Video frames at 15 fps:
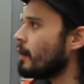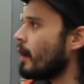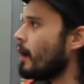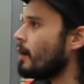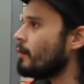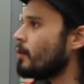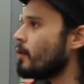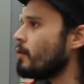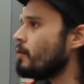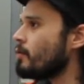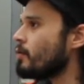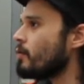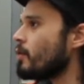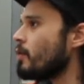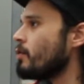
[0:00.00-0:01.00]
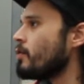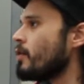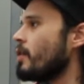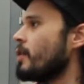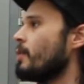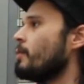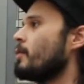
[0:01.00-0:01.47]
Those
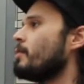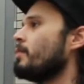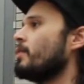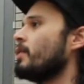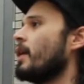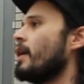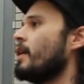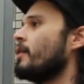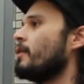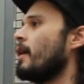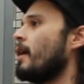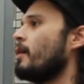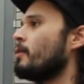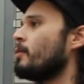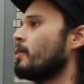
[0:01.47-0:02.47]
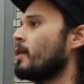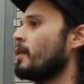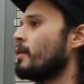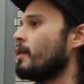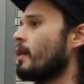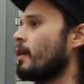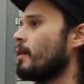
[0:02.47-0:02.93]
started with playing around
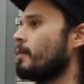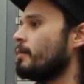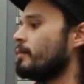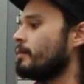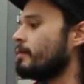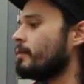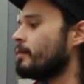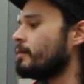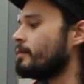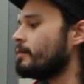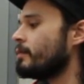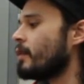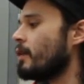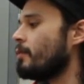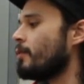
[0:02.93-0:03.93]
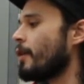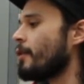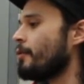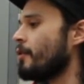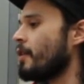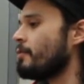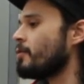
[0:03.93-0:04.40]
with
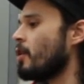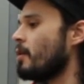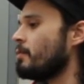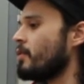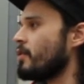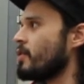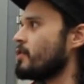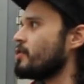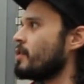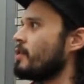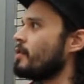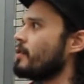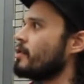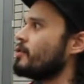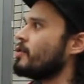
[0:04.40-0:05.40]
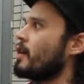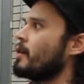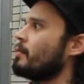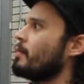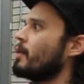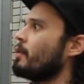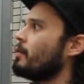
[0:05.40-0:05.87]
figurative compositions and trying
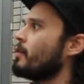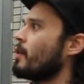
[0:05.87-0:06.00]
to build